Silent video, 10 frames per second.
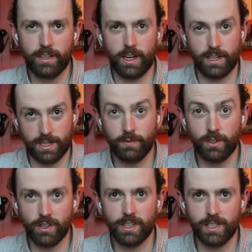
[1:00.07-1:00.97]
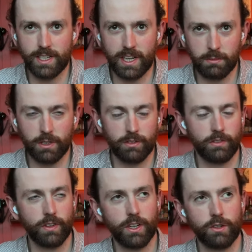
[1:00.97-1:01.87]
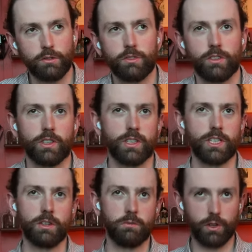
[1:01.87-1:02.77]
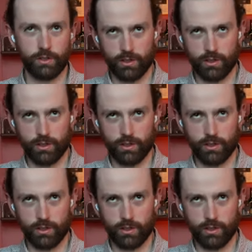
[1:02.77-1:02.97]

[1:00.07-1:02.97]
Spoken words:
as I'm doing this segment of the video and see what